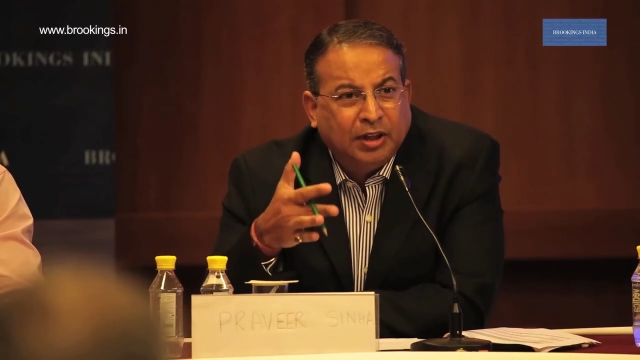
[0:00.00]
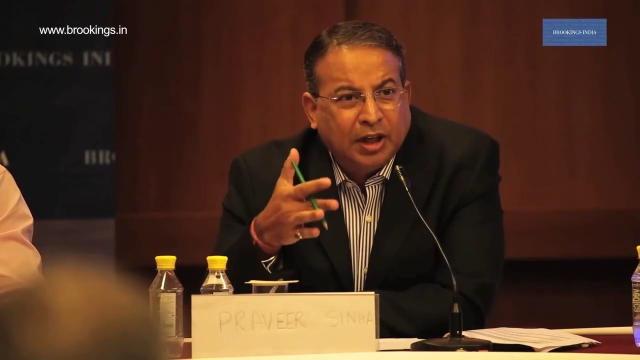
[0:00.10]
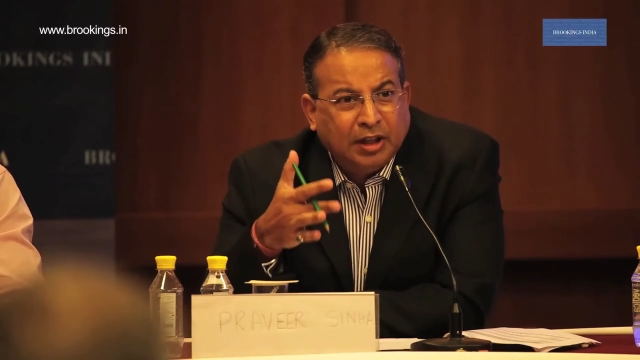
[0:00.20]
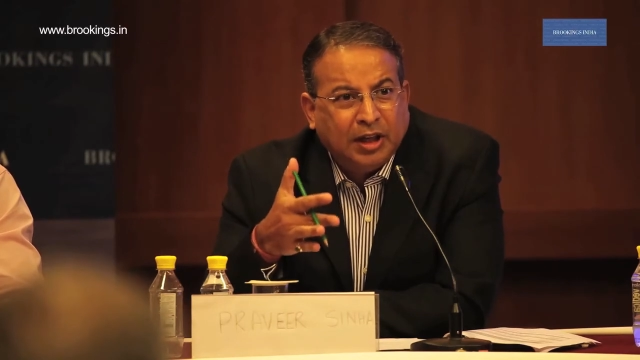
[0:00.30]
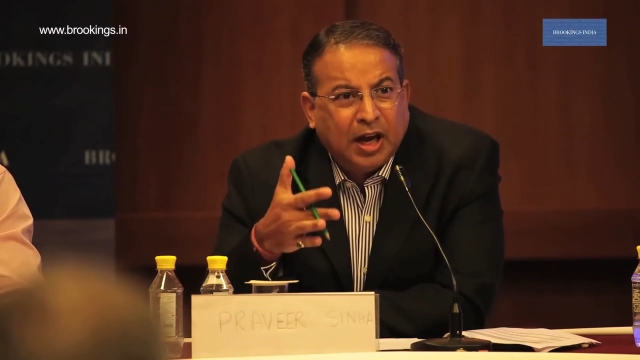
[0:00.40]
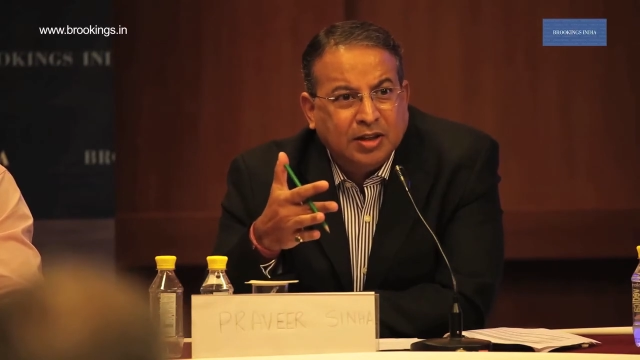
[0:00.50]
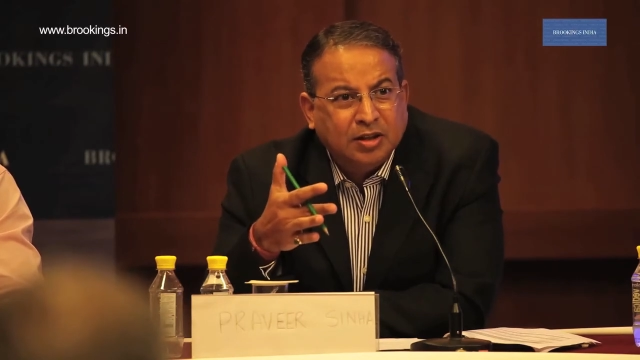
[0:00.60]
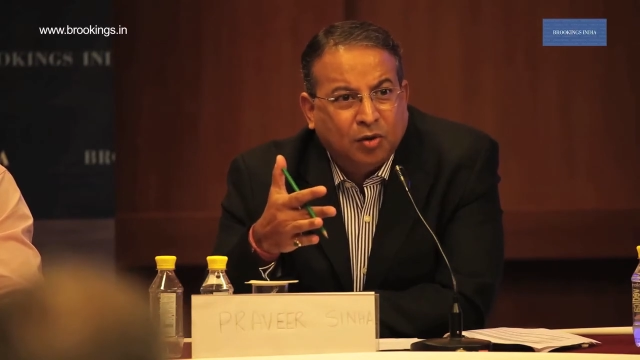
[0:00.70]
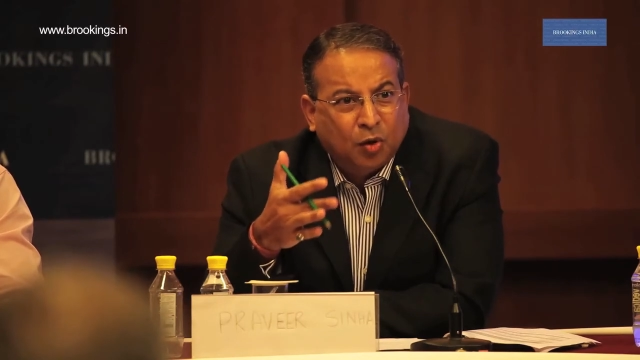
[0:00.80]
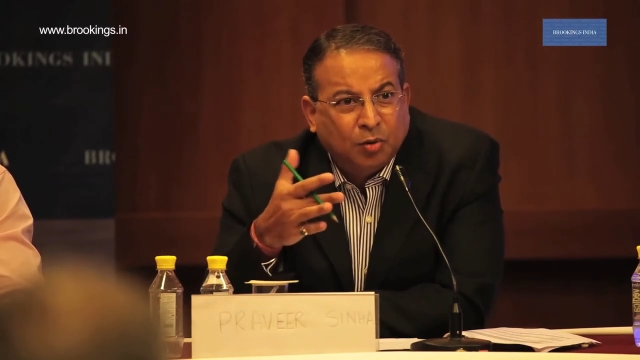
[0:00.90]
Delhi has
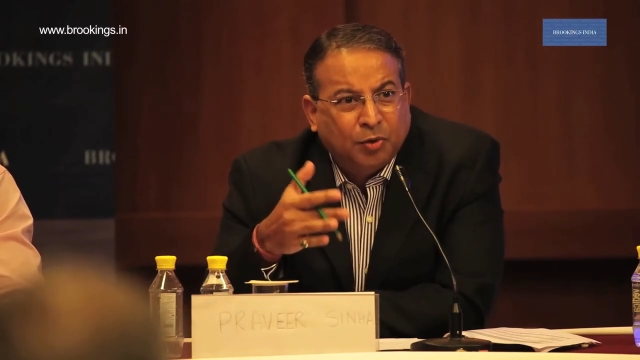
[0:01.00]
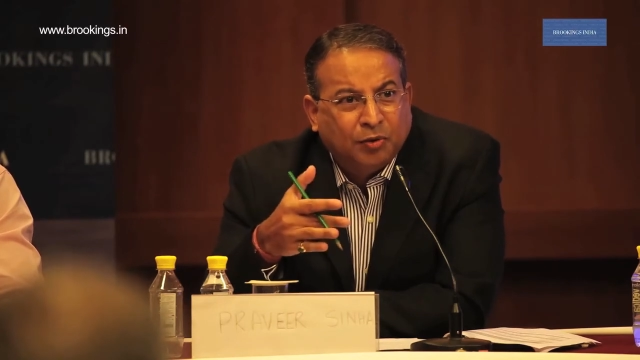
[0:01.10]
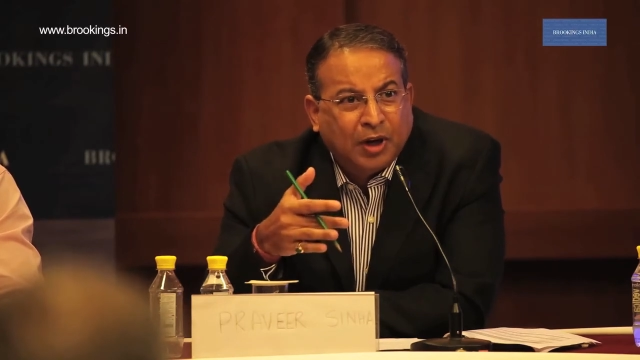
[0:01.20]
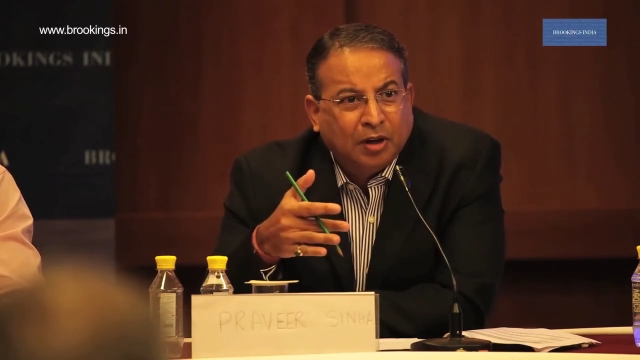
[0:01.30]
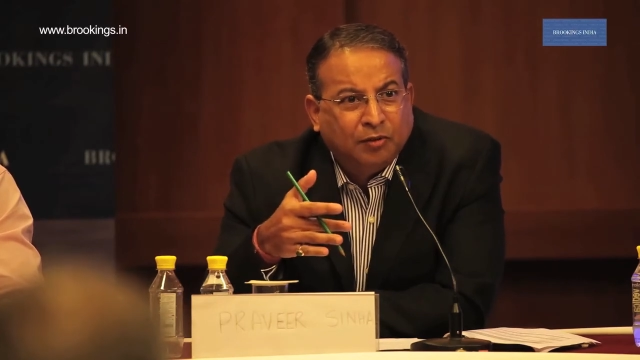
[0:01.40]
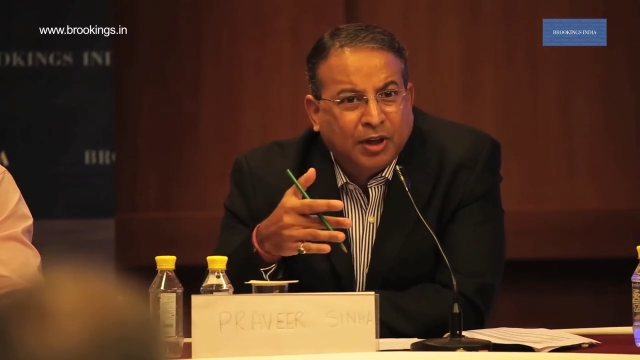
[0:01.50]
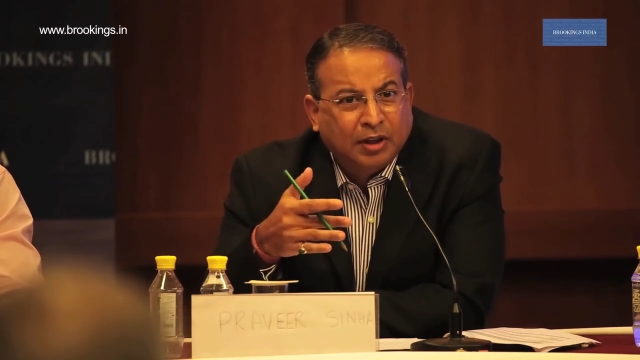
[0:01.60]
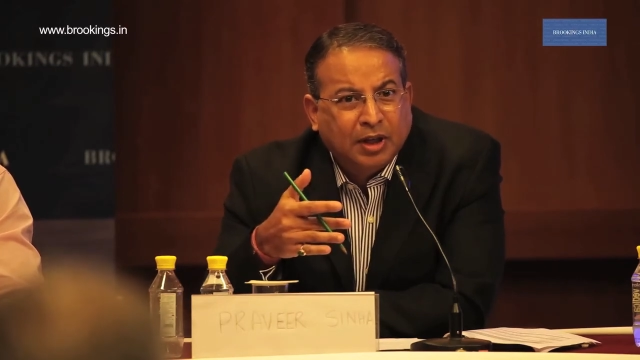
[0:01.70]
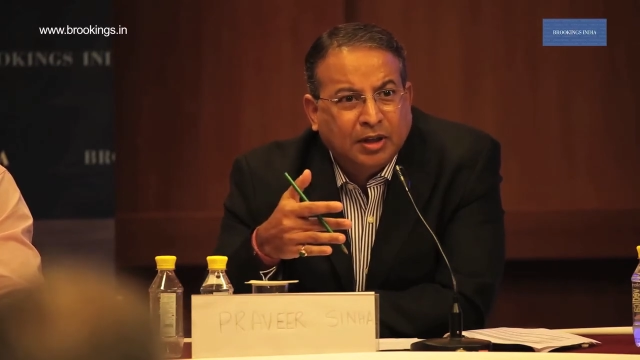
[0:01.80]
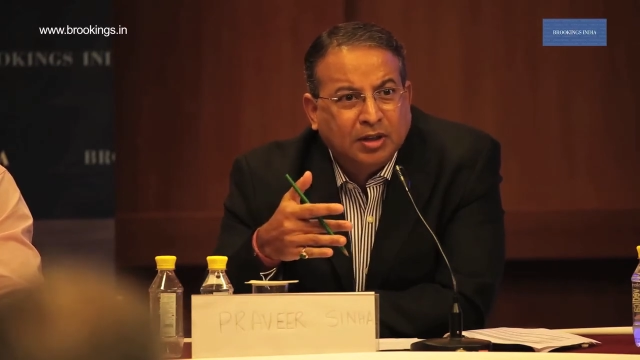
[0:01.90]
a load profile where
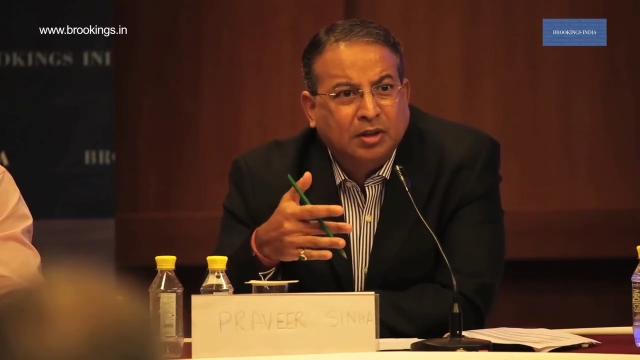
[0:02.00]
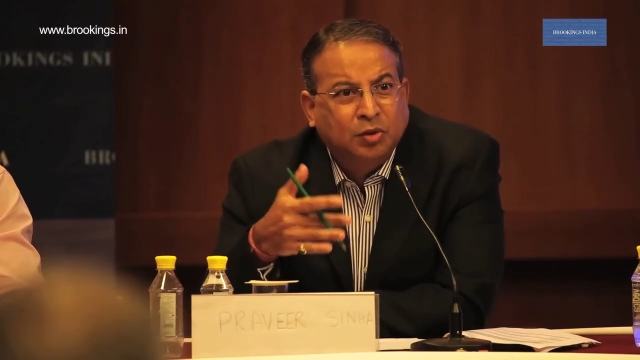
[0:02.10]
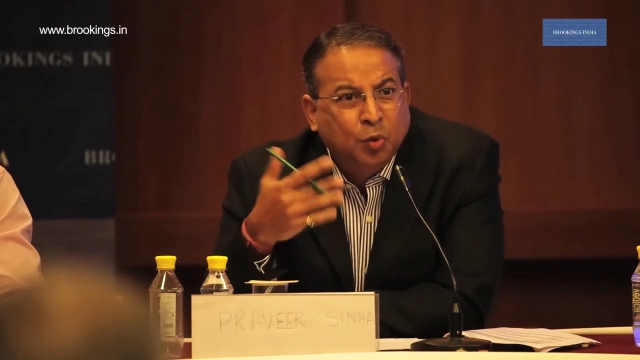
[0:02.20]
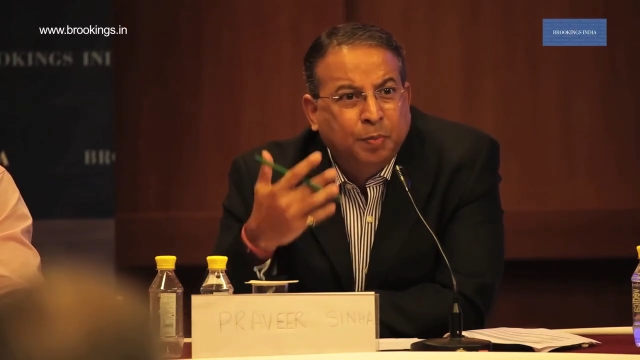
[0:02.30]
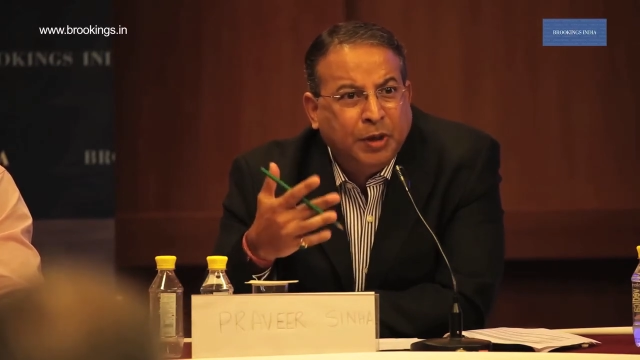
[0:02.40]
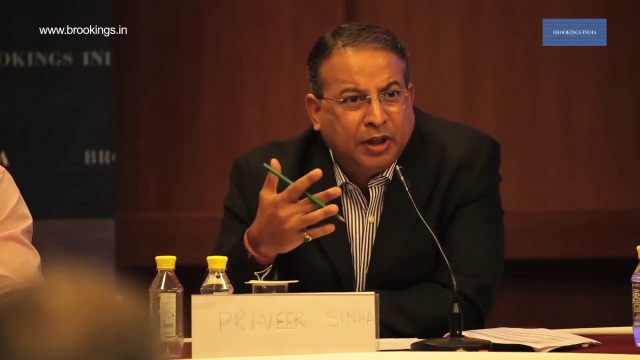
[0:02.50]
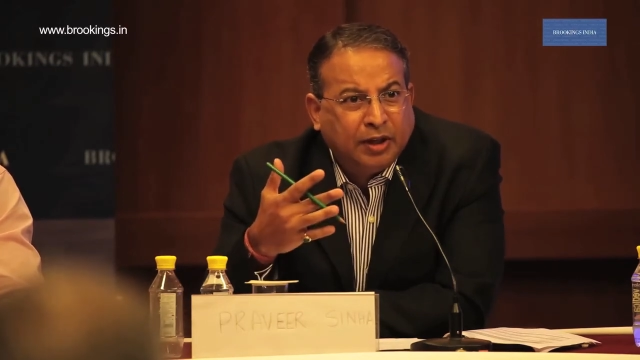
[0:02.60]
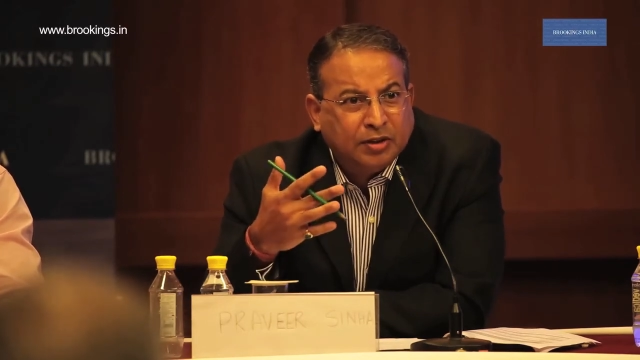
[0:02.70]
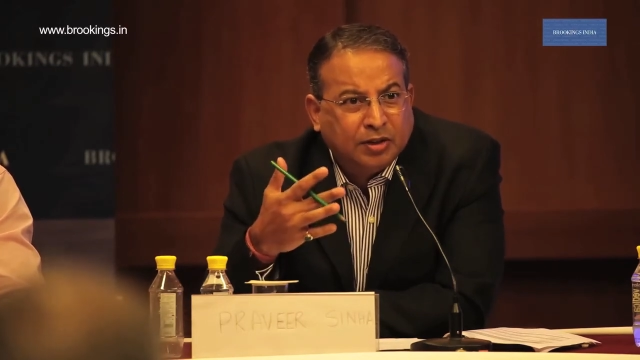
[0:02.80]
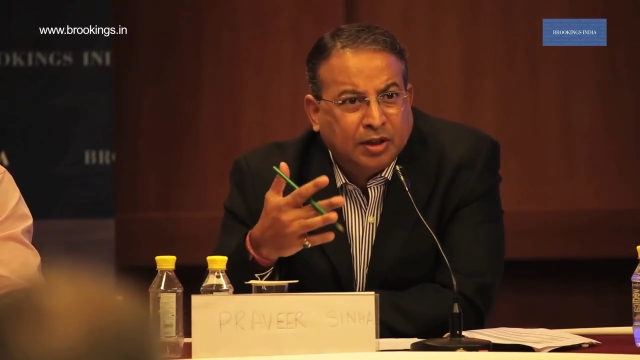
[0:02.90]
there are two peakings.